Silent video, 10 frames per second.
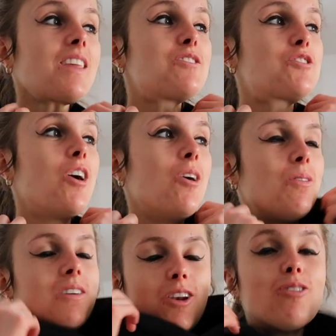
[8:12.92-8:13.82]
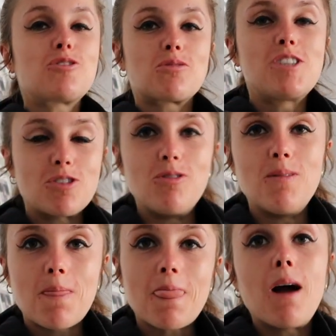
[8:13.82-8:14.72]
So long story
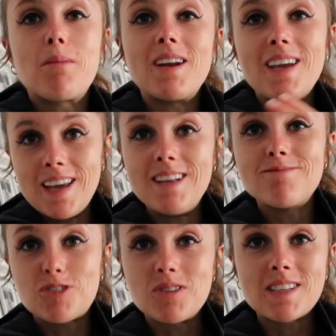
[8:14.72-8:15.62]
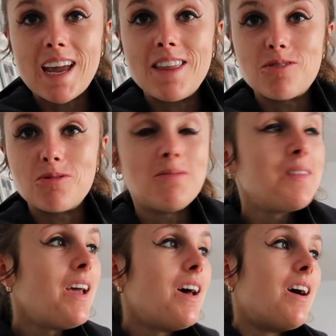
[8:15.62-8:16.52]
short, I'm going to eat as soon as I get in the door.
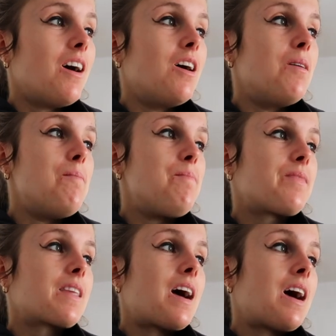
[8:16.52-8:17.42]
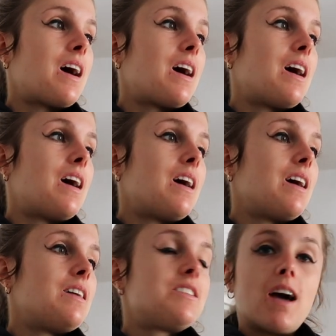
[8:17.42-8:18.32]

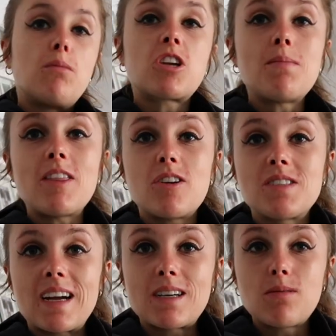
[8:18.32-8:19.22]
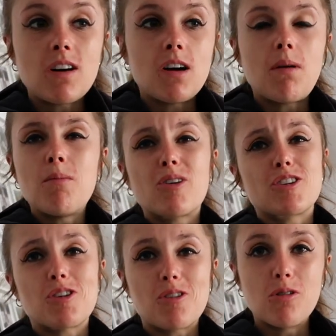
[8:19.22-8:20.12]
And yeah, I'm just going to make those now. I'm not
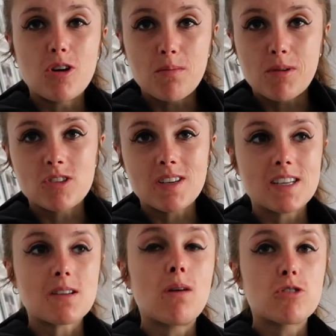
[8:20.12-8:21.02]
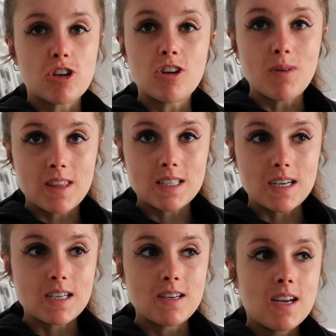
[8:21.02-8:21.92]
going to show the whole cooking process. I will show you when they're
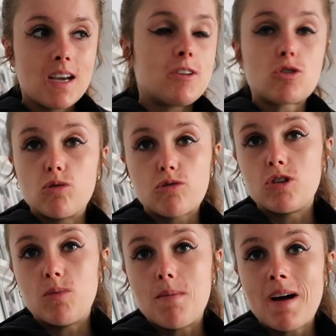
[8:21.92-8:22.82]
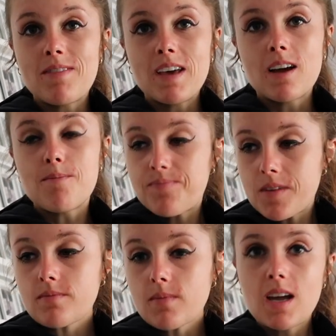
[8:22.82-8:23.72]
done and talk through what I'm having.
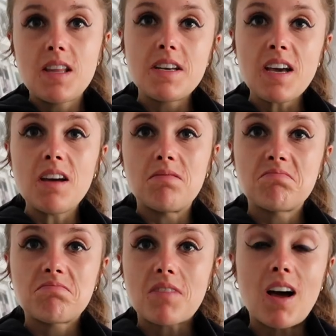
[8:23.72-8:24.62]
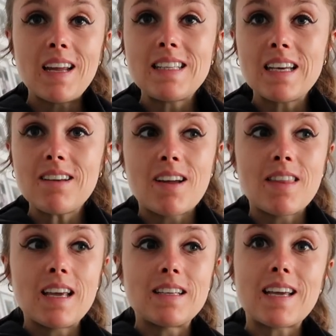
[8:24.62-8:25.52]
And then yeah, I'll eat it
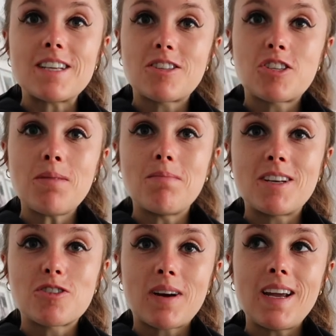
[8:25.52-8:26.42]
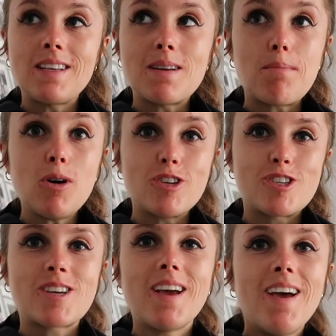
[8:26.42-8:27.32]
and then get to the gym and train,
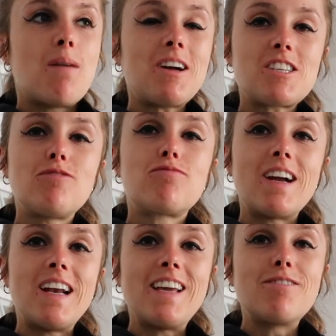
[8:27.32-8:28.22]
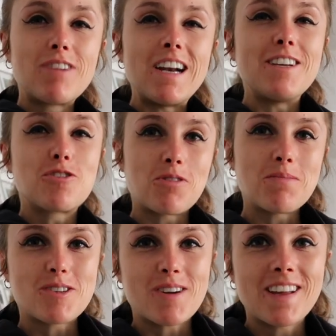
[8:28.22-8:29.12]
push. I'm actually really, really
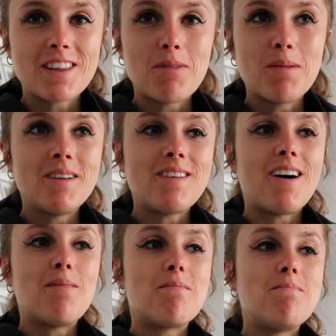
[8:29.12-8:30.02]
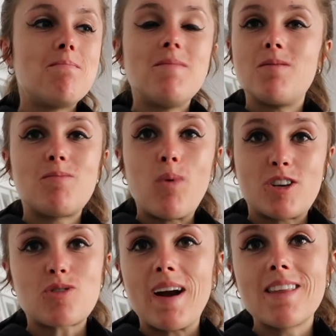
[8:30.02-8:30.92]
enjoying my training at the moment. My
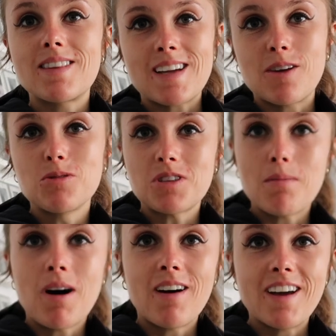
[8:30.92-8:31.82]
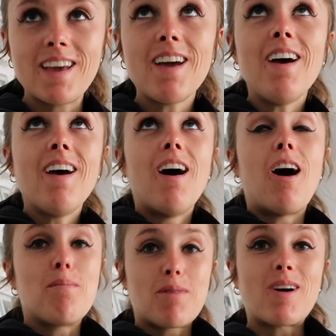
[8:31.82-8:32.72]
strength is at an all-time high.
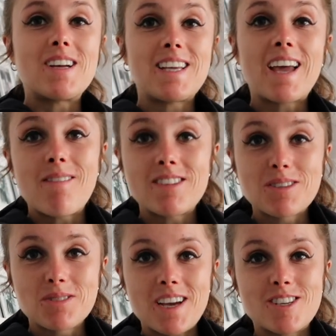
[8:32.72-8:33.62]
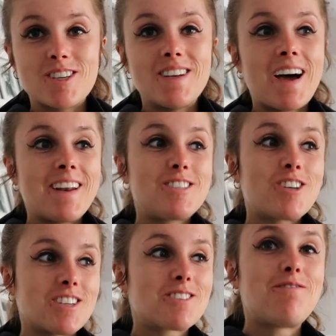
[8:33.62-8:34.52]
I'm progressing every single session and it
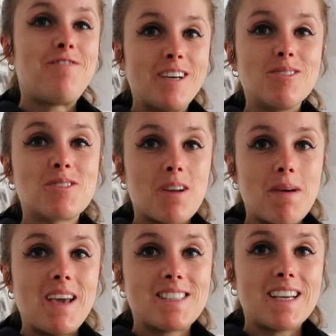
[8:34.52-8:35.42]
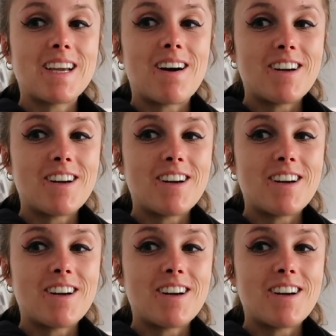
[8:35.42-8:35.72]
just feels amazing.